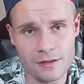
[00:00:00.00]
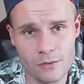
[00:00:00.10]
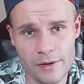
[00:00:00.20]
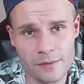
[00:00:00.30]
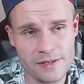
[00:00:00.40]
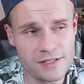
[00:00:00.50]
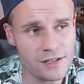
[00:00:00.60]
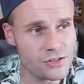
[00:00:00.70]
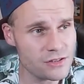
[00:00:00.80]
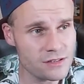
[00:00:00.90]
railway
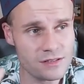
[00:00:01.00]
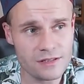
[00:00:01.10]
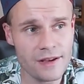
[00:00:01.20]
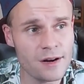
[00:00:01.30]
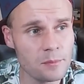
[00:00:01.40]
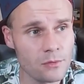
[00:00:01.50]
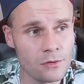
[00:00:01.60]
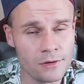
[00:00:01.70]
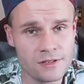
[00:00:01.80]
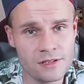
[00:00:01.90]
stations,
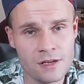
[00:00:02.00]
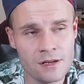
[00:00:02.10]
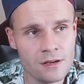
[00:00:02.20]
airports,